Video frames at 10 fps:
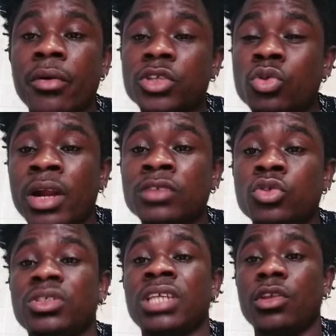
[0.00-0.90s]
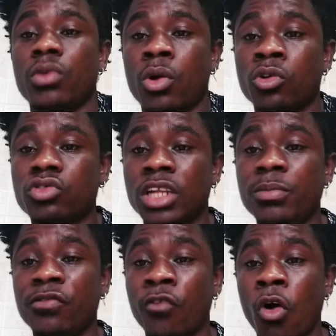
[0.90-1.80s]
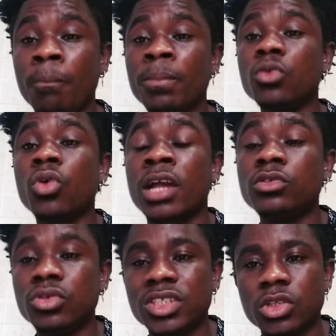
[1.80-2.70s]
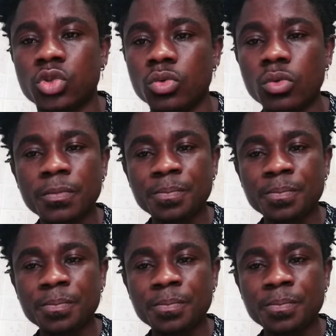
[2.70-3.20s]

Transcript: restaurant to sign you a contract before you can use it to